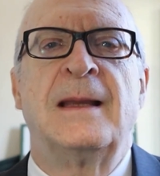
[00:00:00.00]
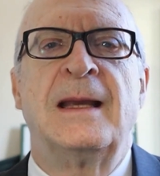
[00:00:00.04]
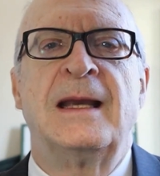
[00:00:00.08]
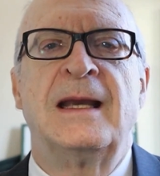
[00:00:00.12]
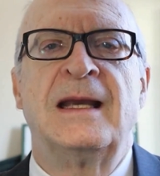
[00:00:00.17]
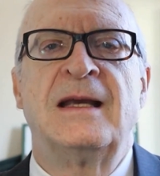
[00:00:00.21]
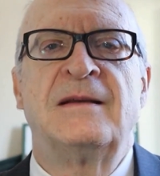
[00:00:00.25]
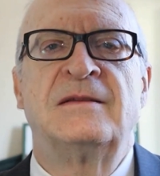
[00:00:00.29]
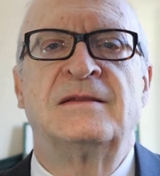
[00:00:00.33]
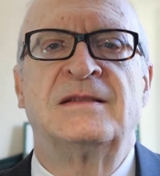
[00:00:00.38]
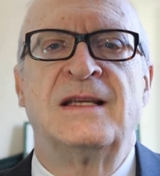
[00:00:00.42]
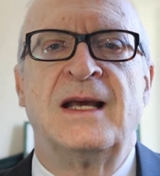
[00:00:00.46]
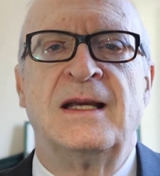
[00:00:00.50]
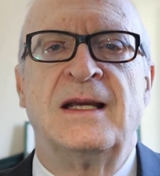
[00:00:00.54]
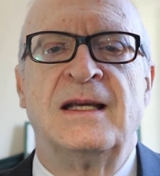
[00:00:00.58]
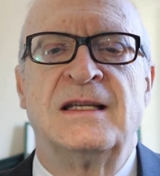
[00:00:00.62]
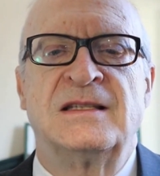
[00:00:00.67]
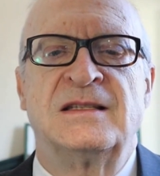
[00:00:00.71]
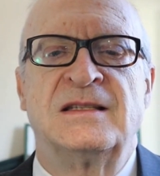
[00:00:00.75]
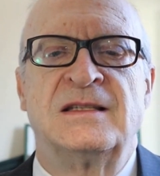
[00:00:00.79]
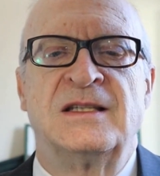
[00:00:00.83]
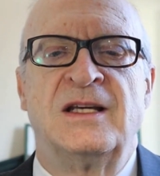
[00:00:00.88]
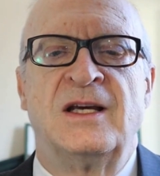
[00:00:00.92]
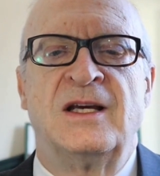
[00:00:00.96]
If there
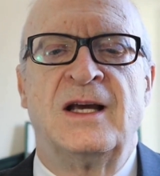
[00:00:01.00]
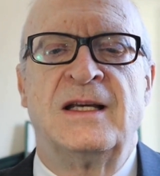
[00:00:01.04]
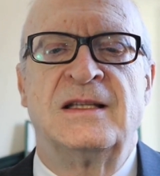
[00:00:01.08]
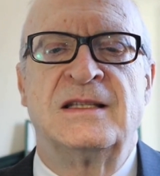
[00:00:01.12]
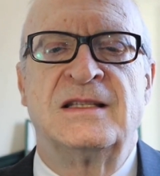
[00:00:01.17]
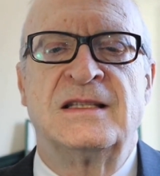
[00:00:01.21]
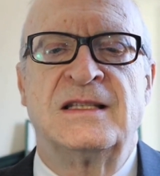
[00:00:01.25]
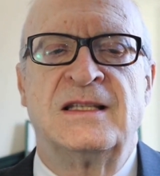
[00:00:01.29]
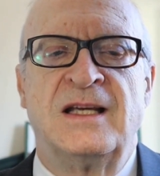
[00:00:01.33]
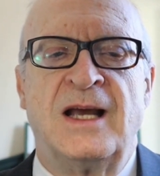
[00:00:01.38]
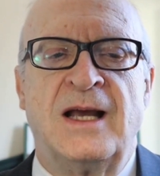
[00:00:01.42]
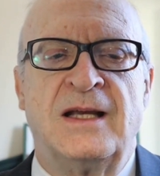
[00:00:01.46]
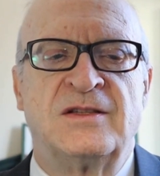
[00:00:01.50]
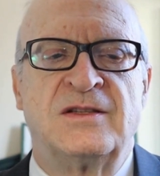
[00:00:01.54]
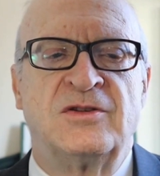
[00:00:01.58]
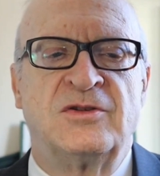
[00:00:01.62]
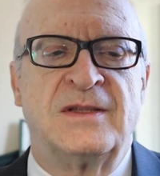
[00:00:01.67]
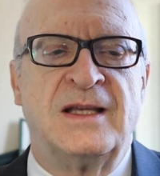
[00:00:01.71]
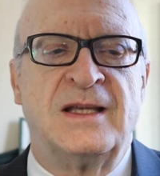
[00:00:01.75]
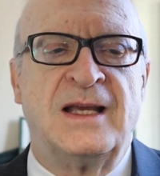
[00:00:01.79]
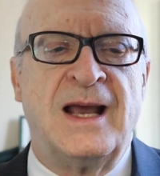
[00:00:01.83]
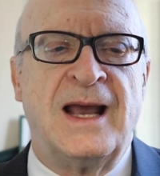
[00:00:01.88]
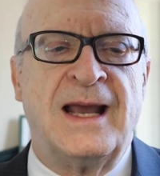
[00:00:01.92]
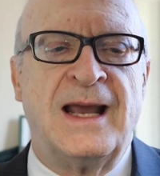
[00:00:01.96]
is dirt stuck to
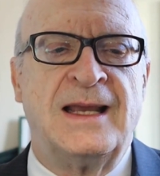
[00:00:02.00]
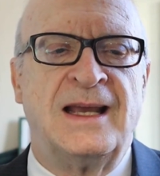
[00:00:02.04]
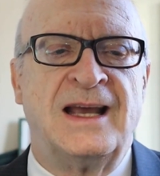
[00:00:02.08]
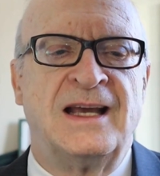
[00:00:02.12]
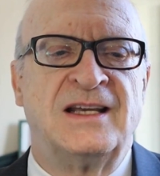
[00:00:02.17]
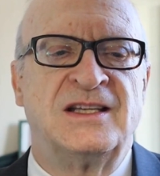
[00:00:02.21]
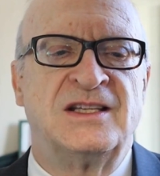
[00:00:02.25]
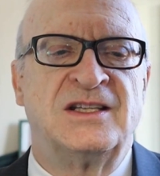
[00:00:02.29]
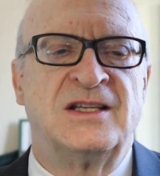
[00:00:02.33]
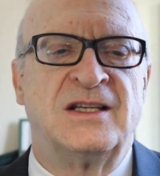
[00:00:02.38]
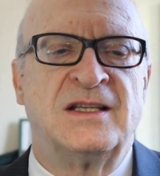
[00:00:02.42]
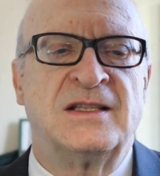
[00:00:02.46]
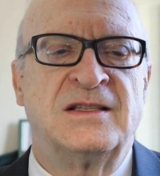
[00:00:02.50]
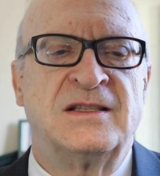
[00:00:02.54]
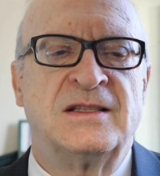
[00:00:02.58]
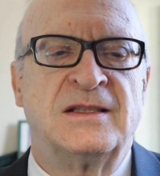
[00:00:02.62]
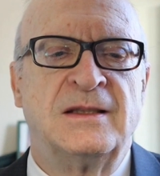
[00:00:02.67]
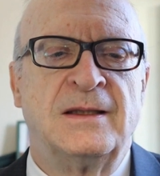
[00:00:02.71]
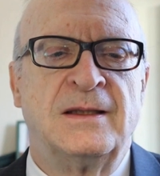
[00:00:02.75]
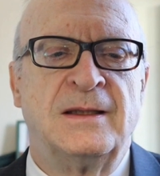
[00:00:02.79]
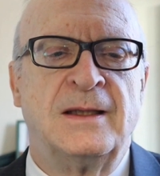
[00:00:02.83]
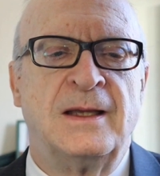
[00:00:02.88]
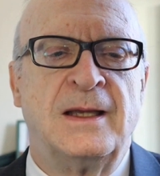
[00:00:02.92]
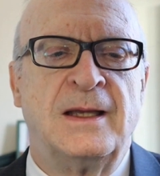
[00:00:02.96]
the eyelashes,
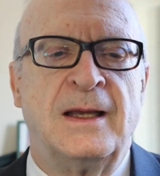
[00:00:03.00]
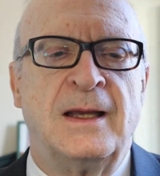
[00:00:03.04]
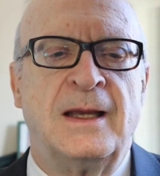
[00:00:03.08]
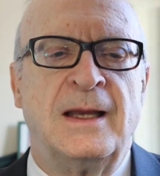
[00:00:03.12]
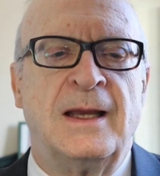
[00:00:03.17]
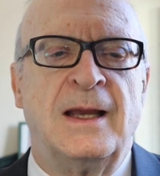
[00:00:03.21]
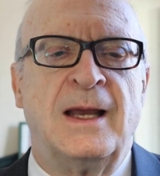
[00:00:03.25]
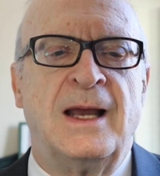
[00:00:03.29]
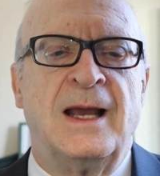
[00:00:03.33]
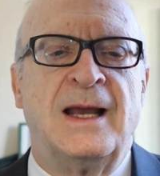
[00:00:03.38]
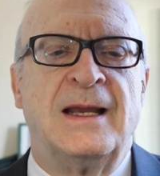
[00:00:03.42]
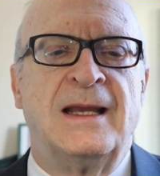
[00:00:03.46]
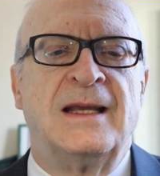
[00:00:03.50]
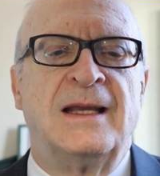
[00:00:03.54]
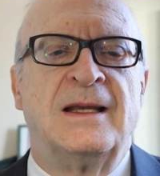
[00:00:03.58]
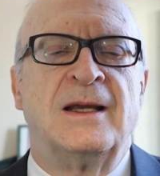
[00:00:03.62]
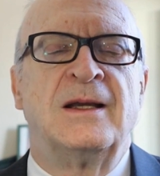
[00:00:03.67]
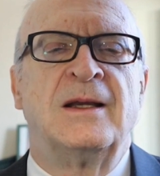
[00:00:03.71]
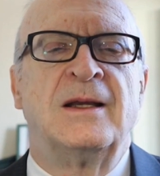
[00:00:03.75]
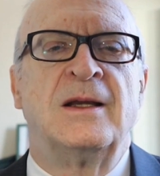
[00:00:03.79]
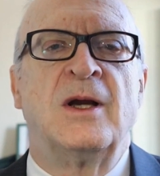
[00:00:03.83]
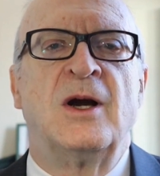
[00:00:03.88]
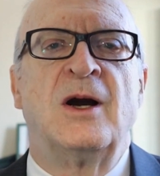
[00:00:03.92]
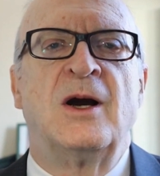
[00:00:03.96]
a little
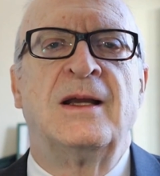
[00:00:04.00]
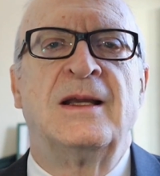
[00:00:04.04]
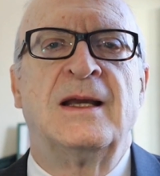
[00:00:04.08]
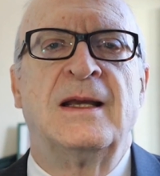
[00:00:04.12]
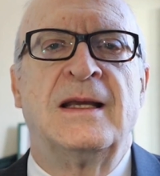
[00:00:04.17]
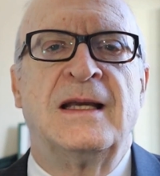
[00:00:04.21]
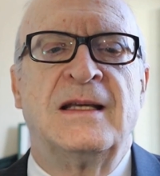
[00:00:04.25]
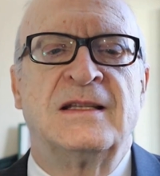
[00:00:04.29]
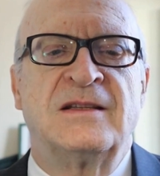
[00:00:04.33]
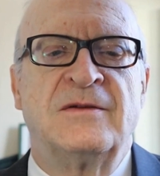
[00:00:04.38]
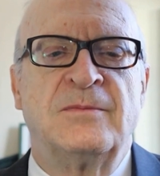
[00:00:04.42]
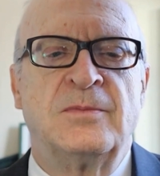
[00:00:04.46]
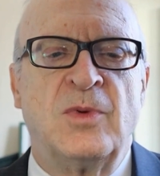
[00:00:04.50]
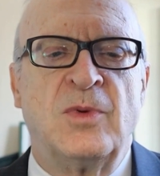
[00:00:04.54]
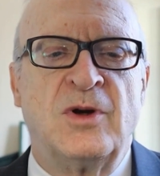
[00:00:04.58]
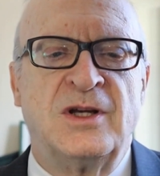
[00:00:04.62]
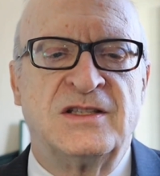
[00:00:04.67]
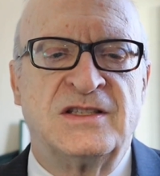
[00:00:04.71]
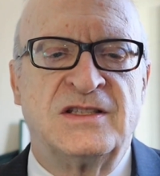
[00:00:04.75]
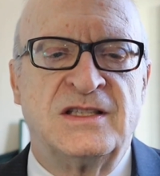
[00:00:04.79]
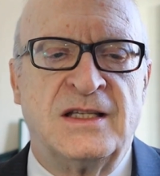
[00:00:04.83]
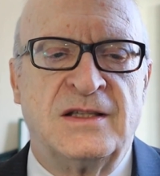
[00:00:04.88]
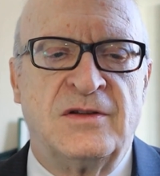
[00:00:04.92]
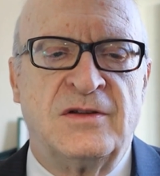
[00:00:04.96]
cotton is
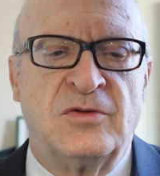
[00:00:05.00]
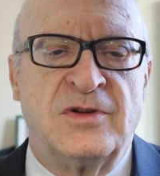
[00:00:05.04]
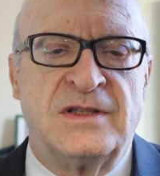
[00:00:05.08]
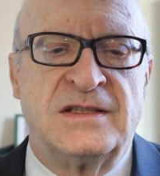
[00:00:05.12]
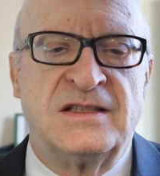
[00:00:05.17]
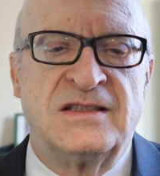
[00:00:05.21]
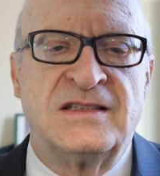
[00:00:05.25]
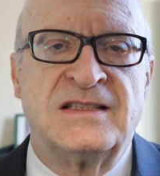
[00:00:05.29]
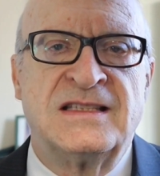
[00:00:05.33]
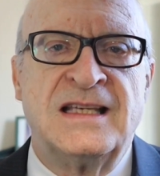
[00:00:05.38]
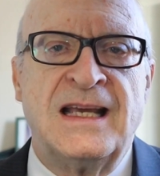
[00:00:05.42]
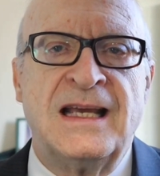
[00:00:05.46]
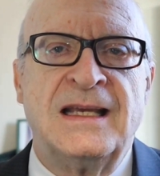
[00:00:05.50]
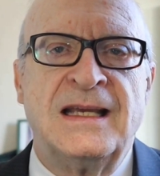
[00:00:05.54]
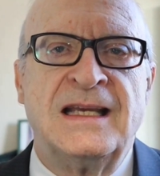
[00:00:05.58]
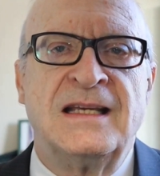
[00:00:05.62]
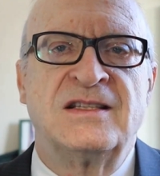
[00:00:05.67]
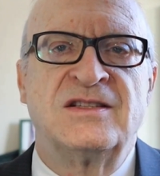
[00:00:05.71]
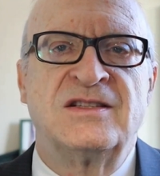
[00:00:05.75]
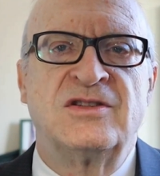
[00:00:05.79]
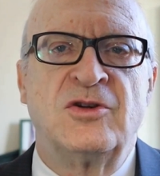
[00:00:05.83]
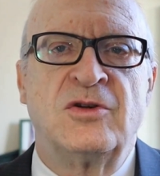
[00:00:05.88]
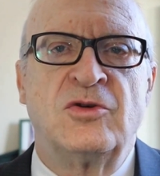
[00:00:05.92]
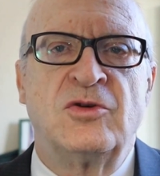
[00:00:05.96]
moistened with saline
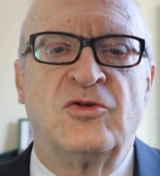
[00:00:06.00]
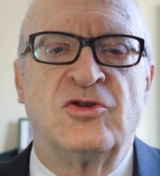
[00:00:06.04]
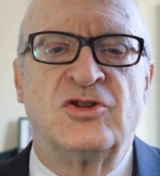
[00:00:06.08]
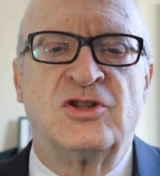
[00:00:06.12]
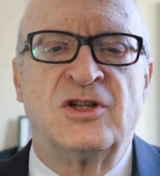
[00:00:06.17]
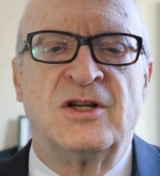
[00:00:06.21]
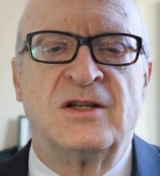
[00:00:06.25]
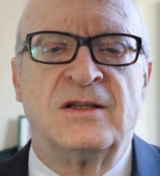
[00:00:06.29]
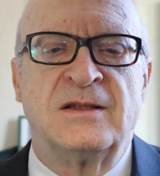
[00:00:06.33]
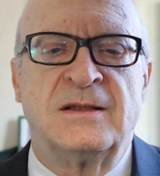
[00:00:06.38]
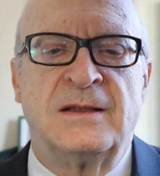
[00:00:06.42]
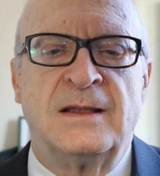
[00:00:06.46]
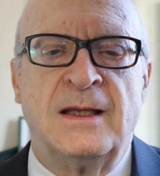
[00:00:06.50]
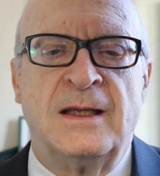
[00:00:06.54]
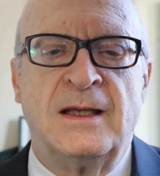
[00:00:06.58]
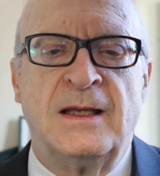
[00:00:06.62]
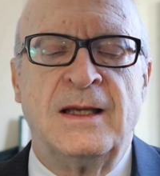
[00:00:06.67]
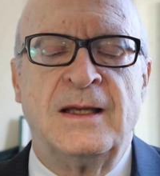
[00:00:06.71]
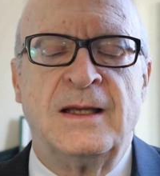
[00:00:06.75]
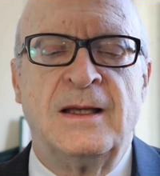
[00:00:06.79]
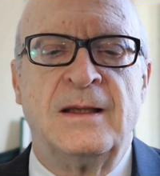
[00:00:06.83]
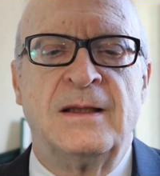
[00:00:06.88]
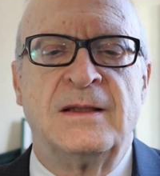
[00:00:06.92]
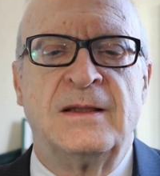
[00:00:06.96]
solution
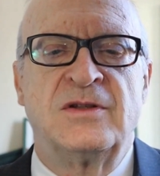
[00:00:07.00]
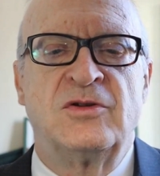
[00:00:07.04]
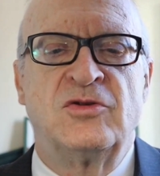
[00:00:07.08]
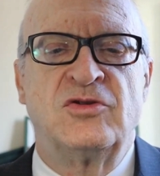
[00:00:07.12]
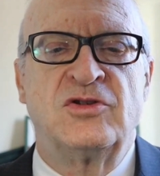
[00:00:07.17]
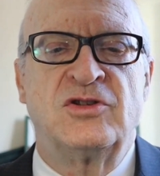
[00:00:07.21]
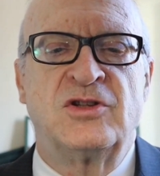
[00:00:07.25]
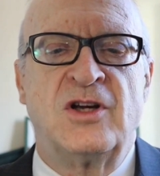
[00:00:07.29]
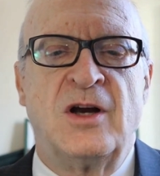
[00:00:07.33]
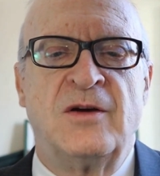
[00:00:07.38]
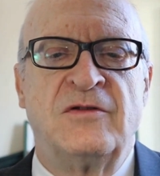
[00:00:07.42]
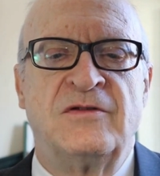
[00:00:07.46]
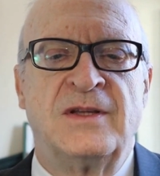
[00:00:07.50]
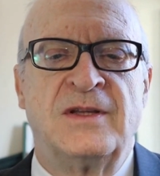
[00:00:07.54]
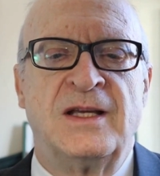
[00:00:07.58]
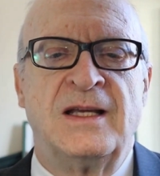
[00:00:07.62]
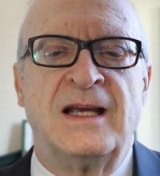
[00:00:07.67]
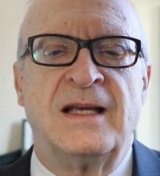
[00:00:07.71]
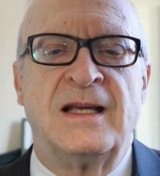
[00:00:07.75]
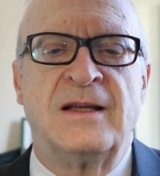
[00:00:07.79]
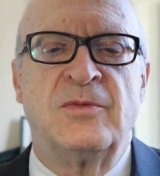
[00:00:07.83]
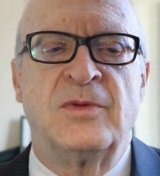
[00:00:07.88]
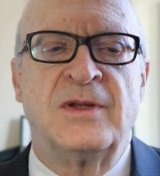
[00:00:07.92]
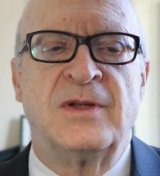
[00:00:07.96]
to soften
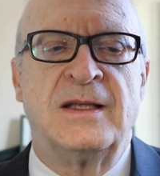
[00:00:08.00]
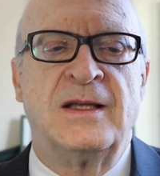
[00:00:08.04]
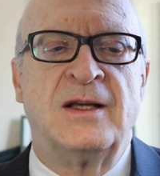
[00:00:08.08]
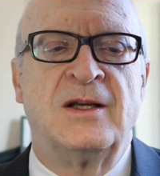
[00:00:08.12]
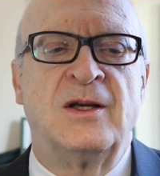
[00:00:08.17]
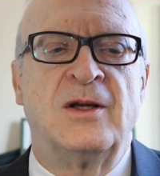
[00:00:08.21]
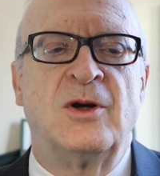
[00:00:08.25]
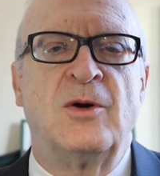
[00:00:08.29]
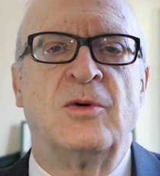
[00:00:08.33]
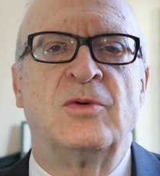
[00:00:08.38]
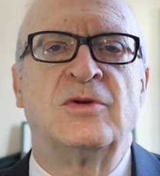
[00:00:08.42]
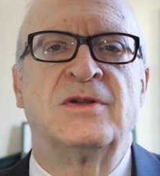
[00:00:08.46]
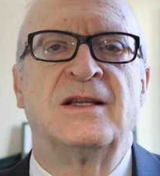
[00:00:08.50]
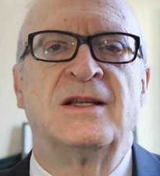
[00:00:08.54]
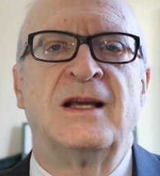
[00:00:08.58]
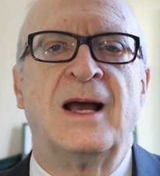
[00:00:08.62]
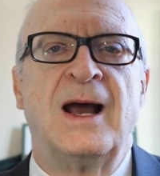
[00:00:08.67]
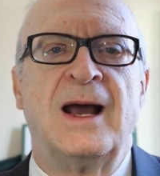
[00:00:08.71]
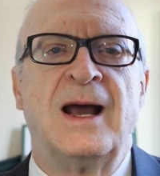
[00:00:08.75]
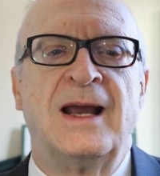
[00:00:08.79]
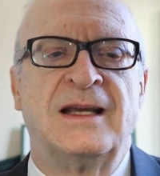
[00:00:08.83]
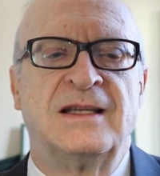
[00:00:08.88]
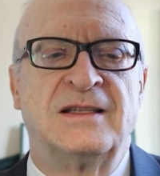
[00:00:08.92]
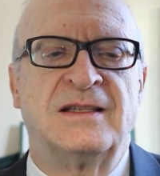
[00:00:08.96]
it with closed
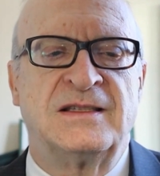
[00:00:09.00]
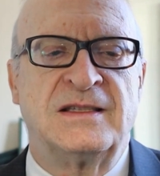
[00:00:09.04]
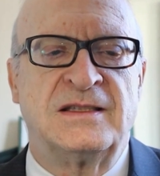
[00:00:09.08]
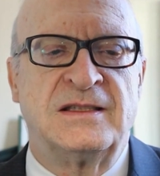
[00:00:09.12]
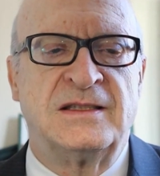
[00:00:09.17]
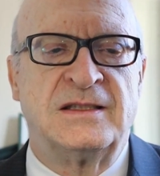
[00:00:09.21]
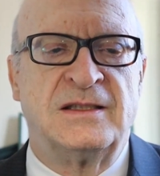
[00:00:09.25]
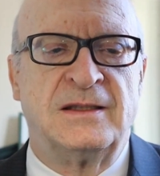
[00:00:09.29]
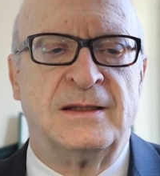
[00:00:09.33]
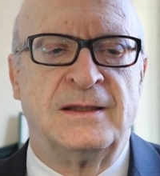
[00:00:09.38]
eyes.